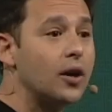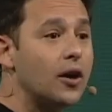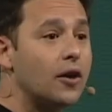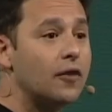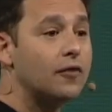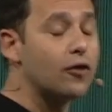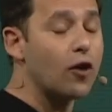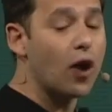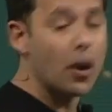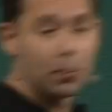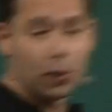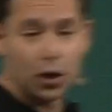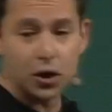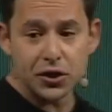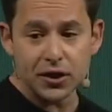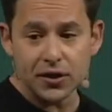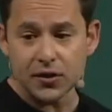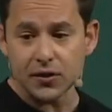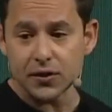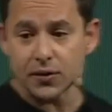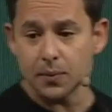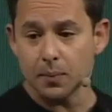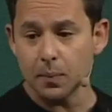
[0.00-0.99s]
for our
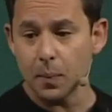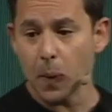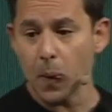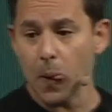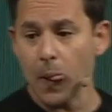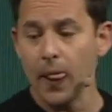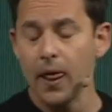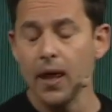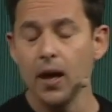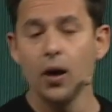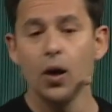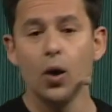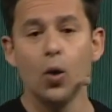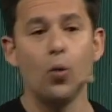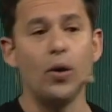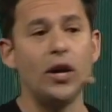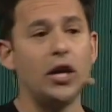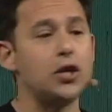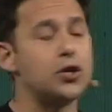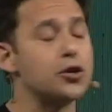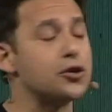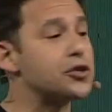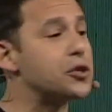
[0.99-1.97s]
merchants, we
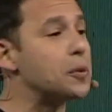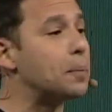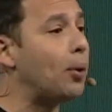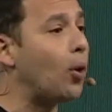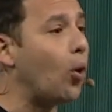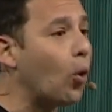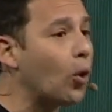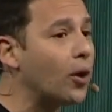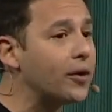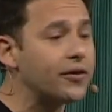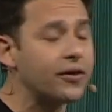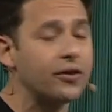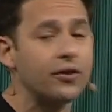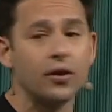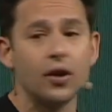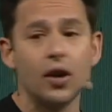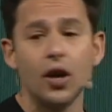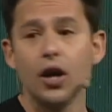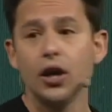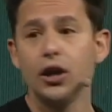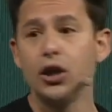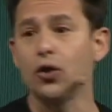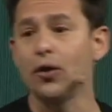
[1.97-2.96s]
need your support,
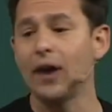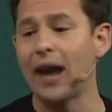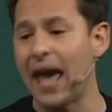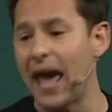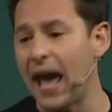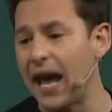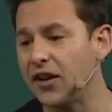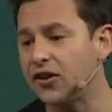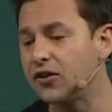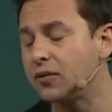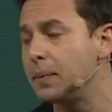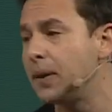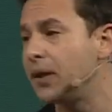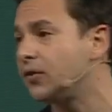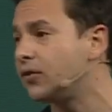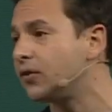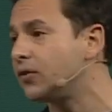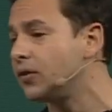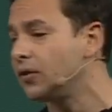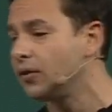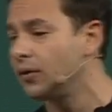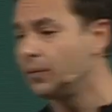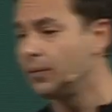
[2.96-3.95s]
your
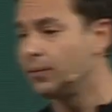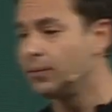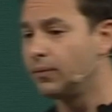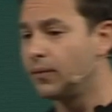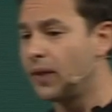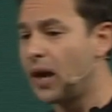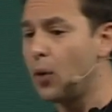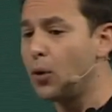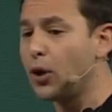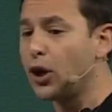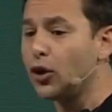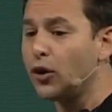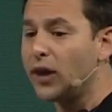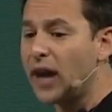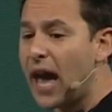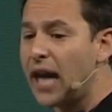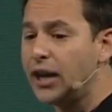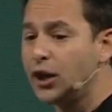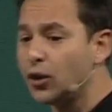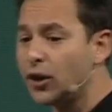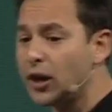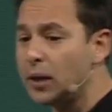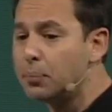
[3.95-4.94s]
enhancements, and your
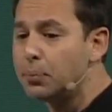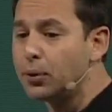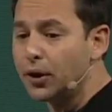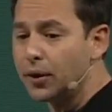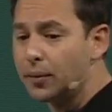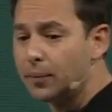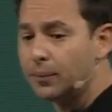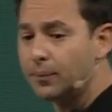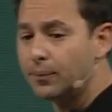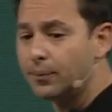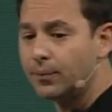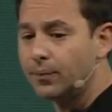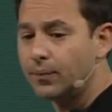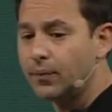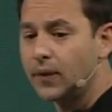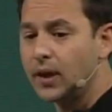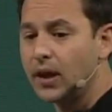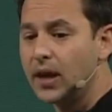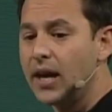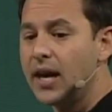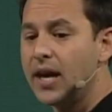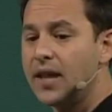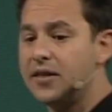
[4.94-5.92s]
input.
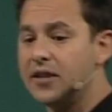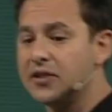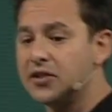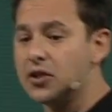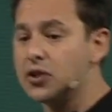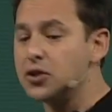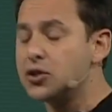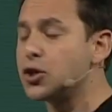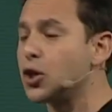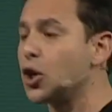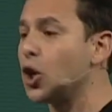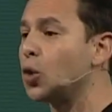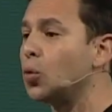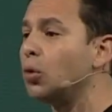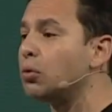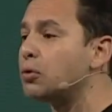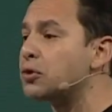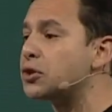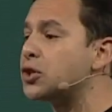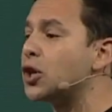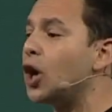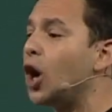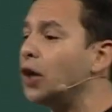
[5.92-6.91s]
This in turn will
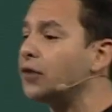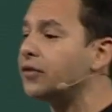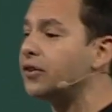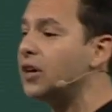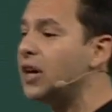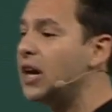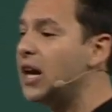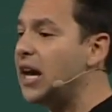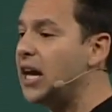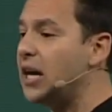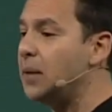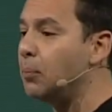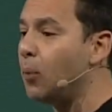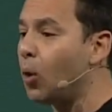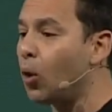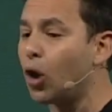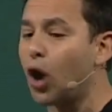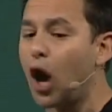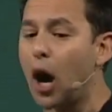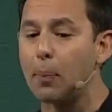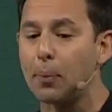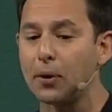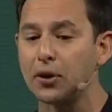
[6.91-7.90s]
result in more
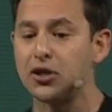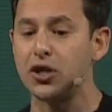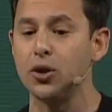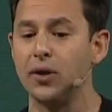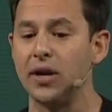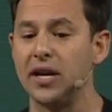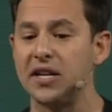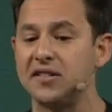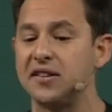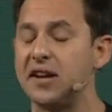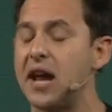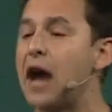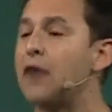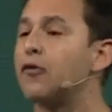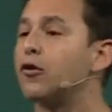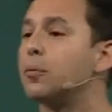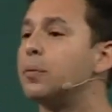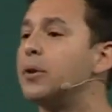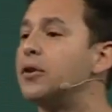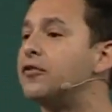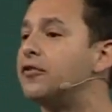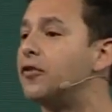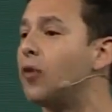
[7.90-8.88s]
opportunities than ever
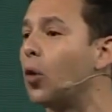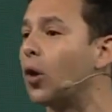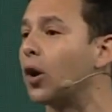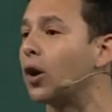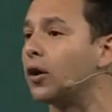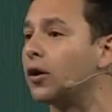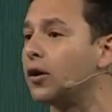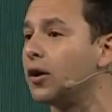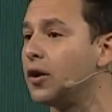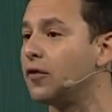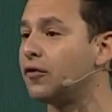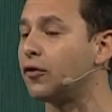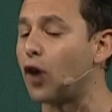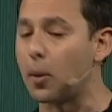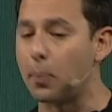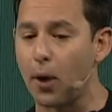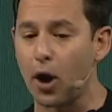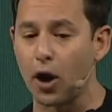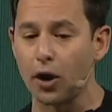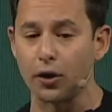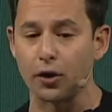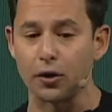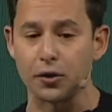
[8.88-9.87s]
before for our
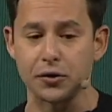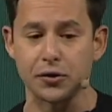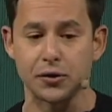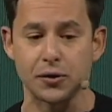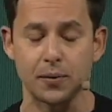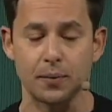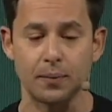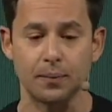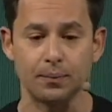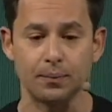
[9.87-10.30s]
partners.